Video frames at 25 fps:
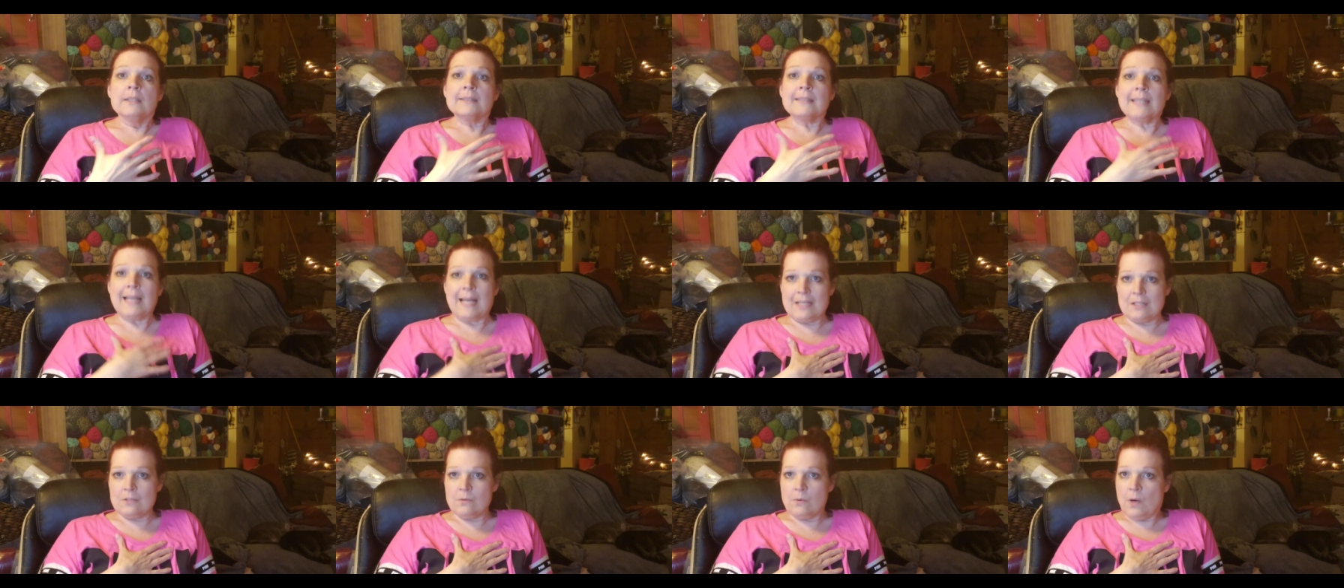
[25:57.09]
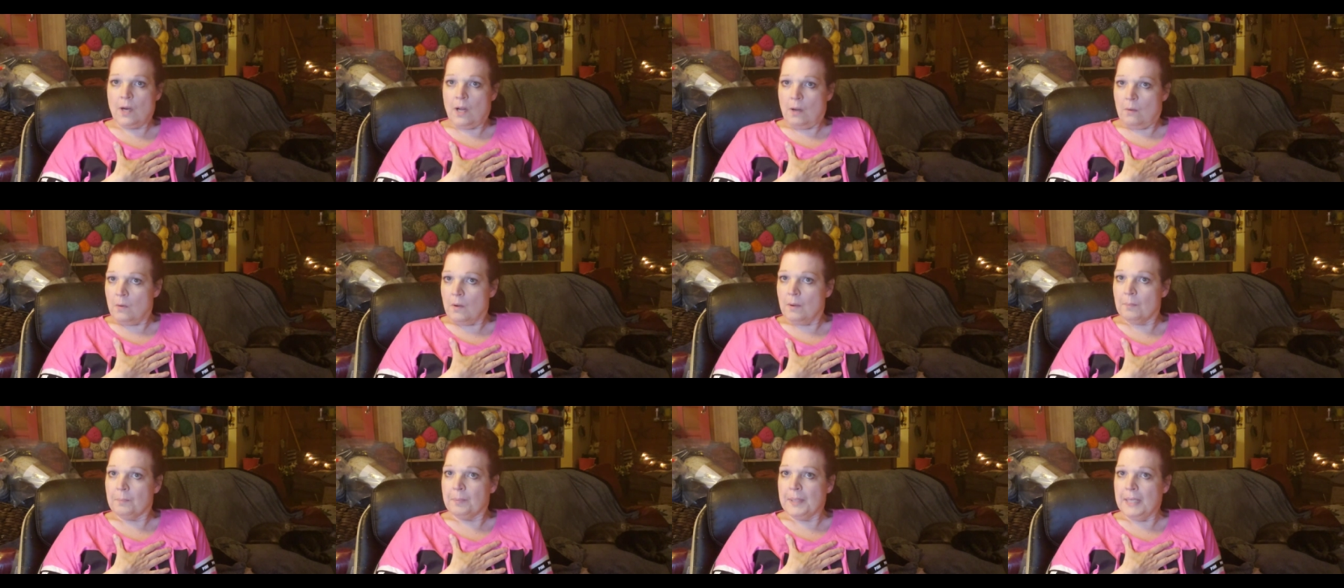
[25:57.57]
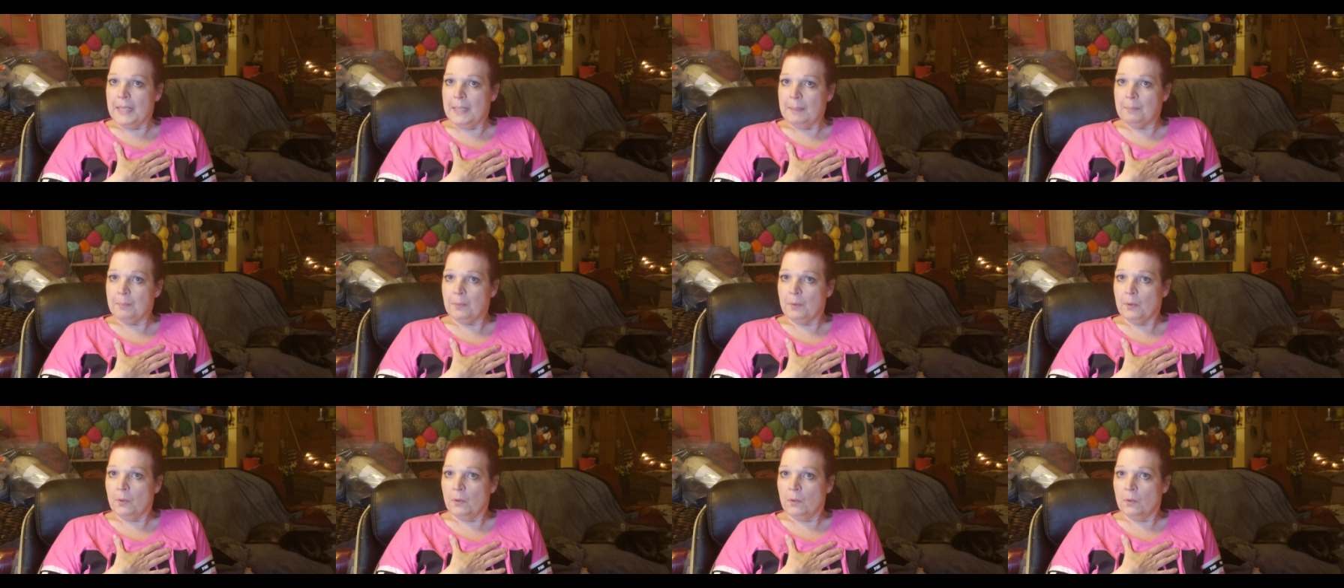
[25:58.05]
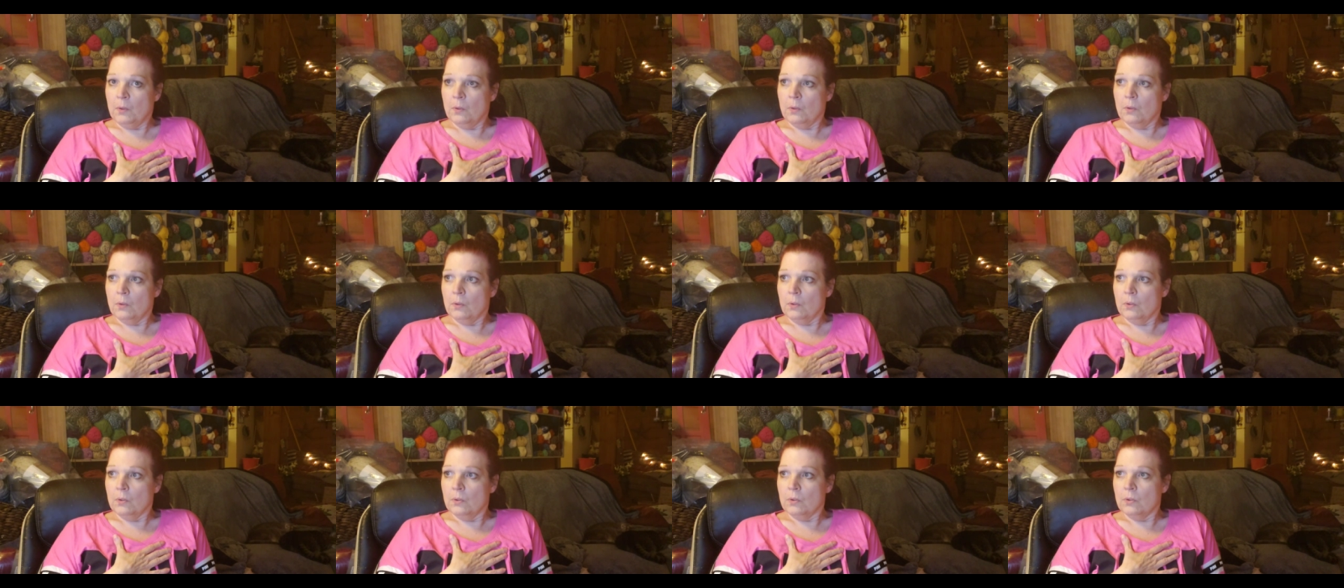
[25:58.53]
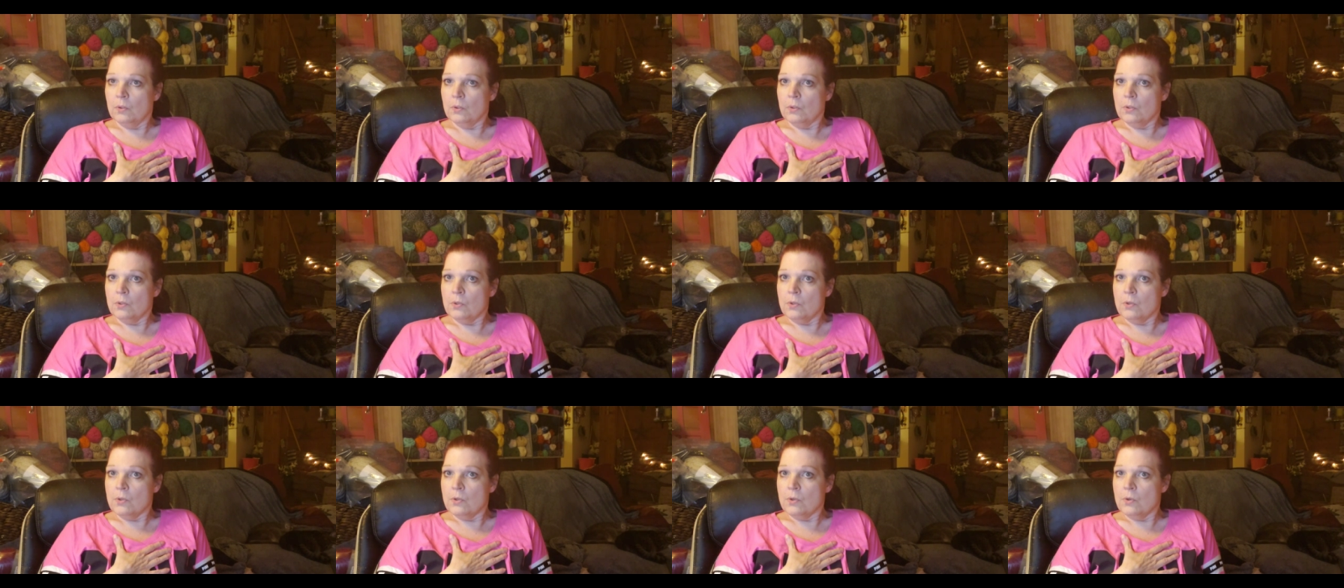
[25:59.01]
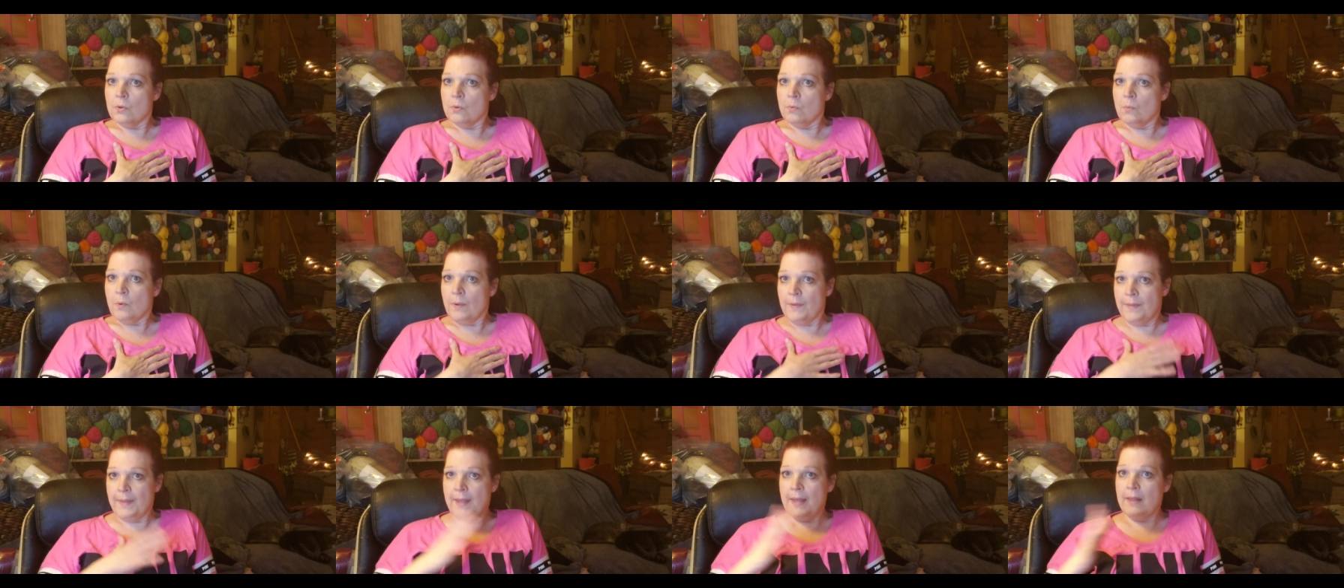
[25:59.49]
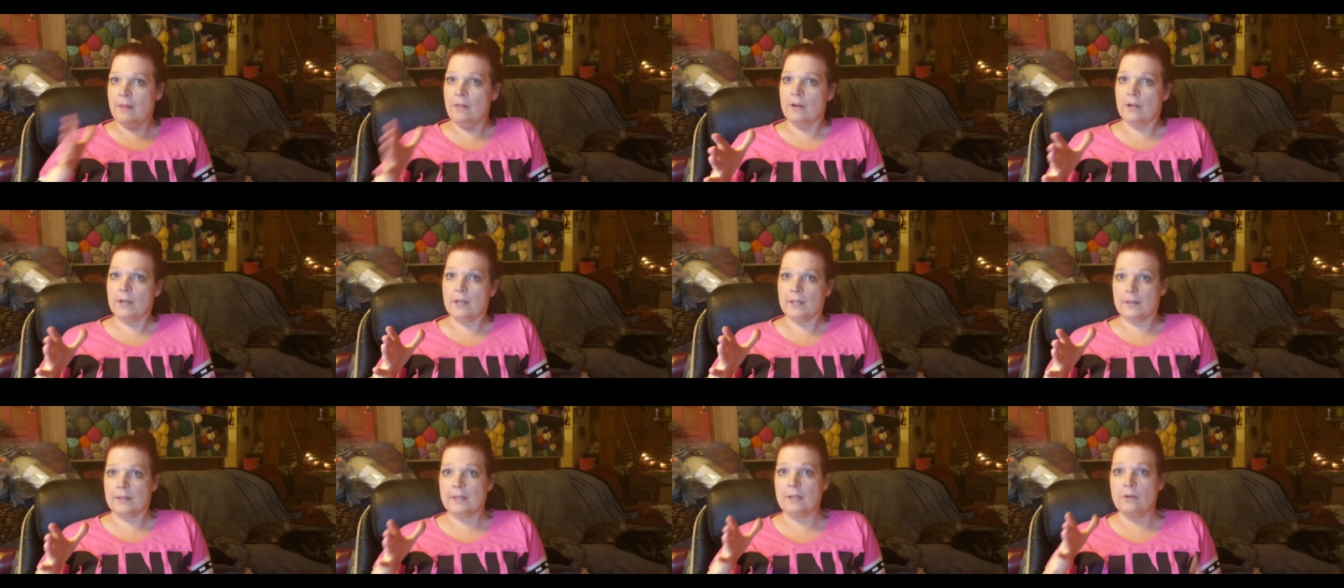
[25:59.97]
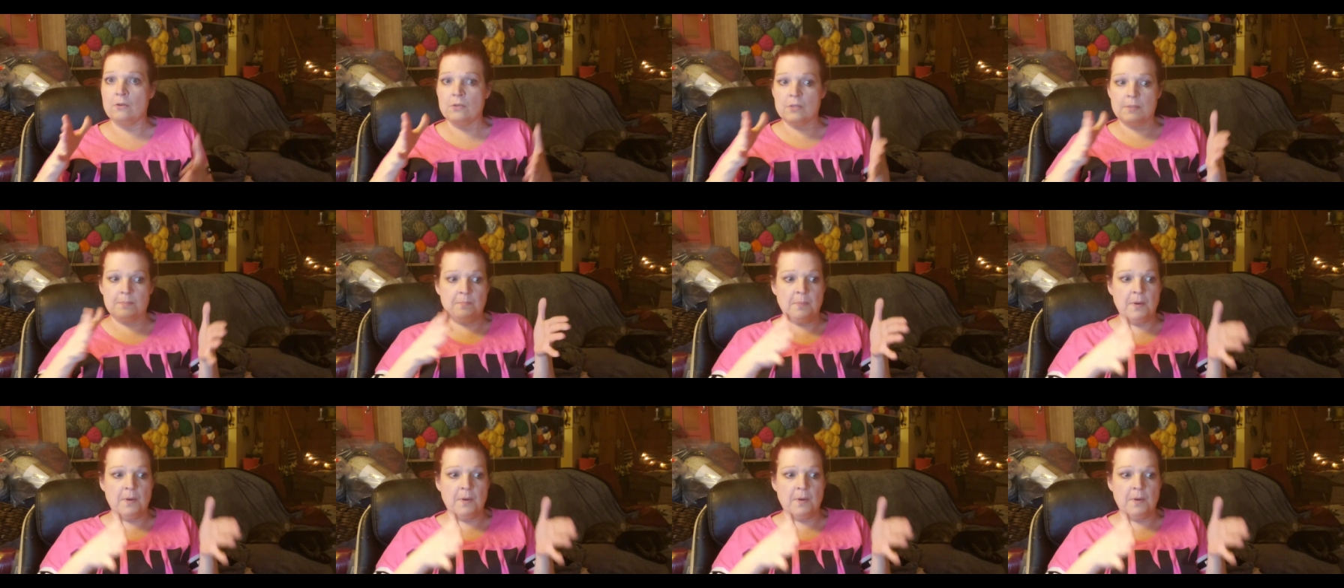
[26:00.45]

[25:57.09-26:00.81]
That's what I want people when they look at those